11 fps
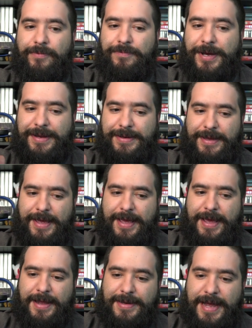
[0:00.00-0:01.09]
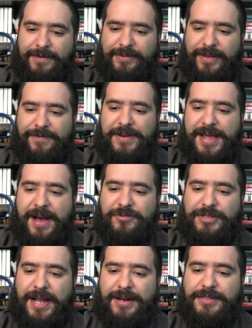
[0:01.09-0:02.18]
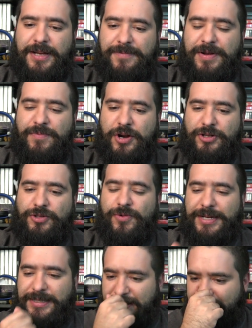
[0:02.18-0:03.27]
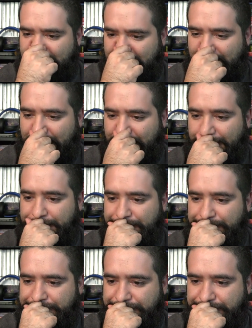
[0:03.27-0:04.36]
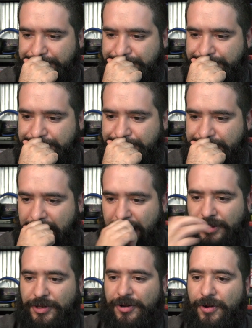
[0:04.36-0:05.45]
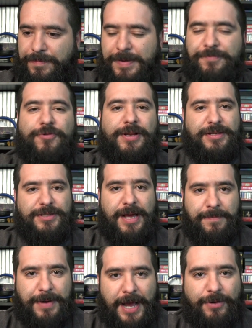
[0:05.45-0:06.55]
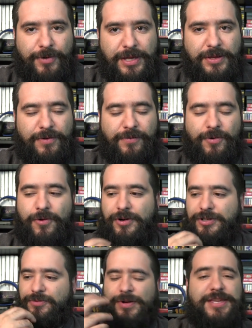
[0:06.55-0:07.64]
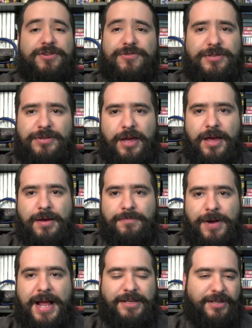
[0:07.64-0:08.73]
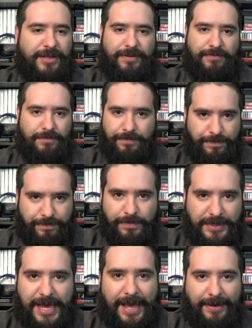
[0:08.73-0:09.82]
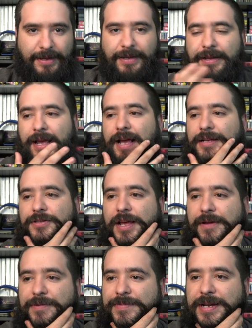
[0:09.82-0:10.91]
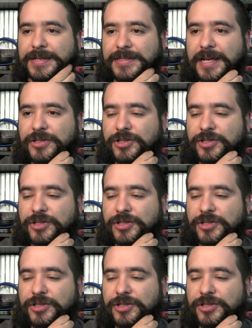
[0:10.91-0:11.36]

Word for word: But now that they've announced that it's coming March 2017, you know, people are going to stop buying Wii U, of course. The Wii U is practically dead, as everybody says.